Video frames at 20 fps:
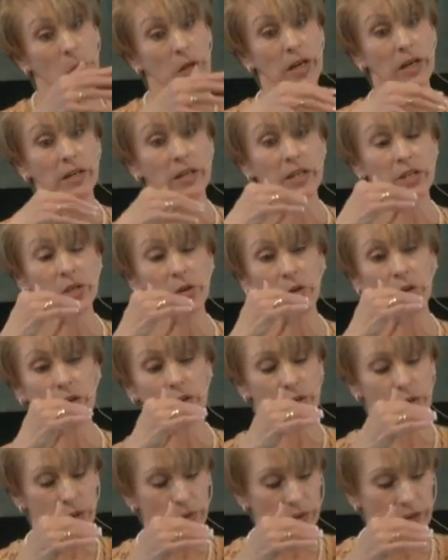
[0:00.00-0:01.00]
awareness or
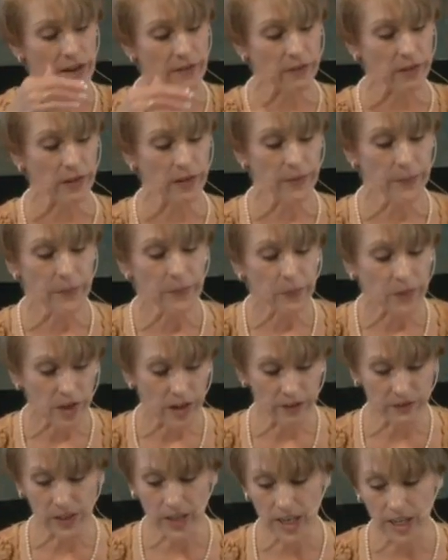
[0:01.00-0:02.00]
a new level
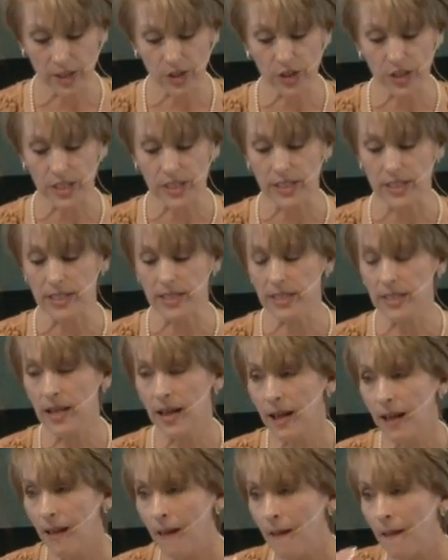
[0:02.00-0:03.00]
of
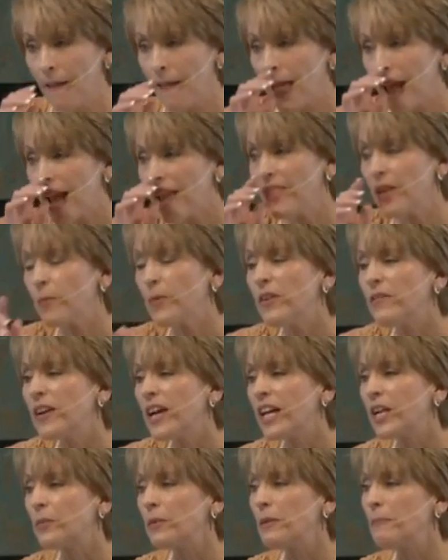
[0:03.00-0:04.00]
consciousness. And then we've
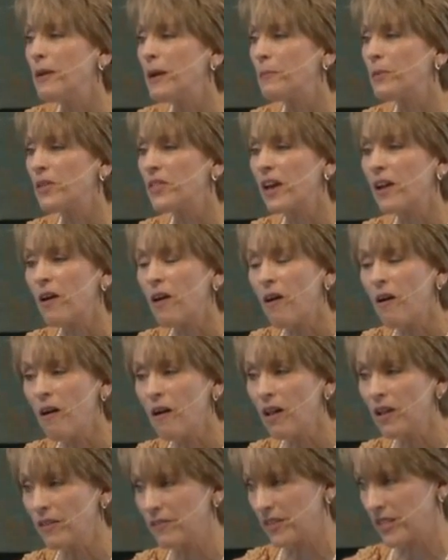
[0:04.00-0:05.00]
got to remember that
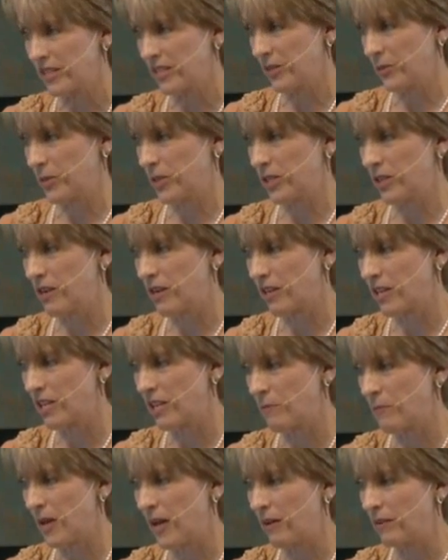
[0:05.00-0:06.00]
all of this that we're
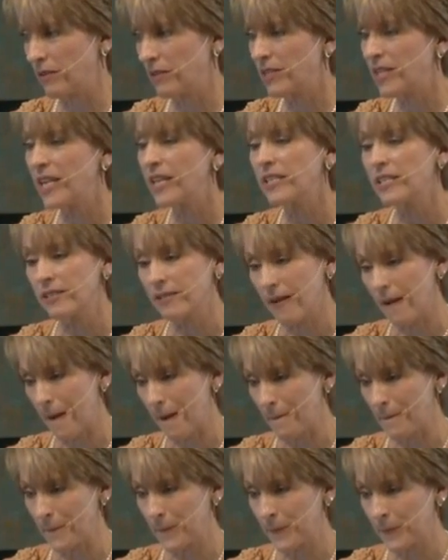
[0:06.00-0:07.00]
talking about takes
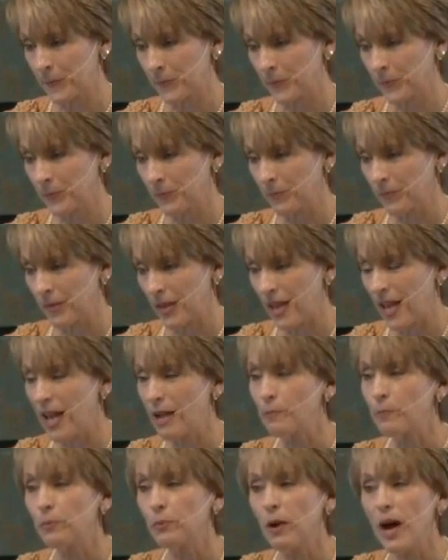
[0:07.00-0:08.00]
time
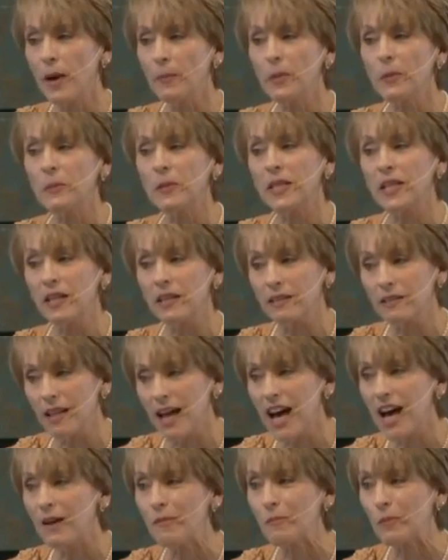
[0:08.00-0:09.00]
and probably a
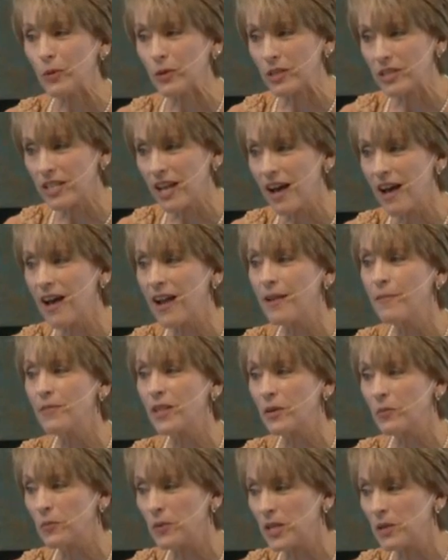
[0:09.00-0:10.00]
lot more time
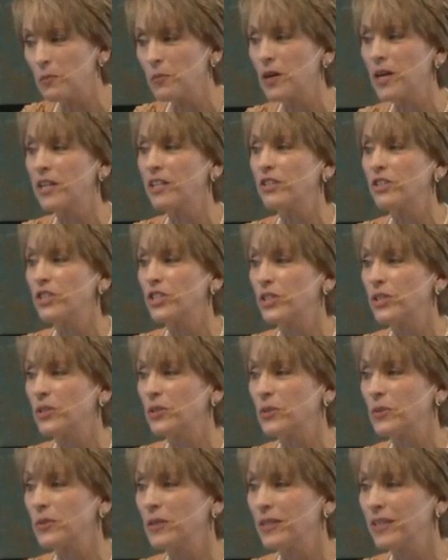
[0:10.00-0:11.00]
than we want
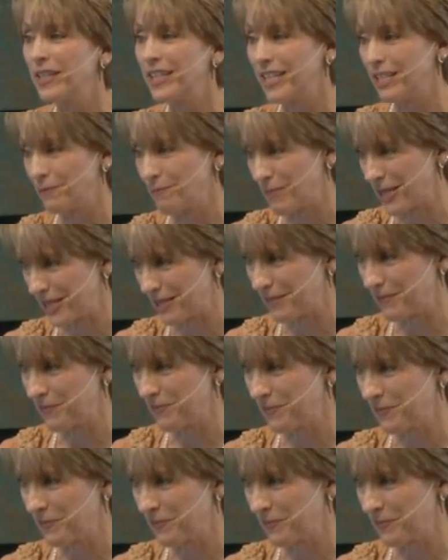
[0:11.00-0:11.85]
to admit.